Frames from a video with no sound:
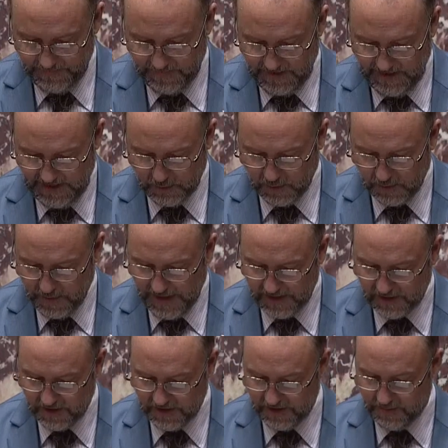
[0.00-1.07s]
As was
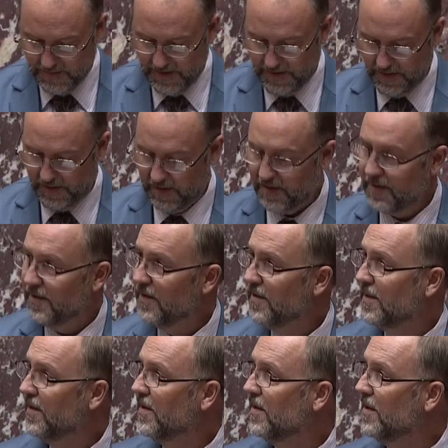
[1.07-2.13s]
mentioned, month
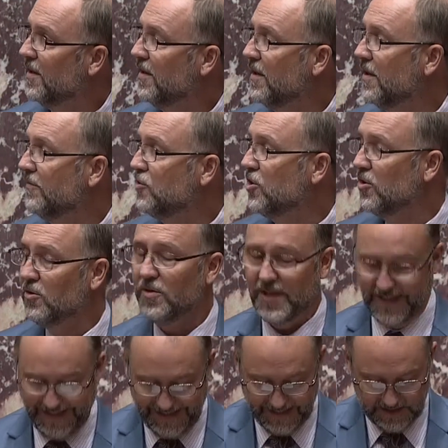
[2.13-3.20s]
of June
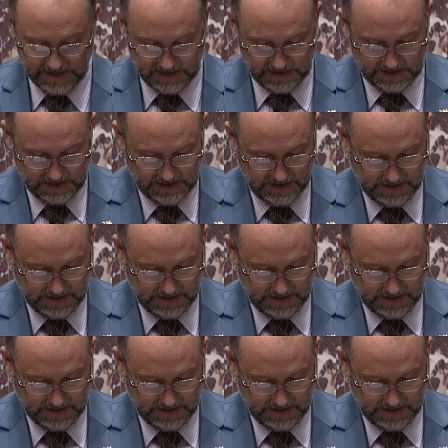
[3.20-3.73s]
is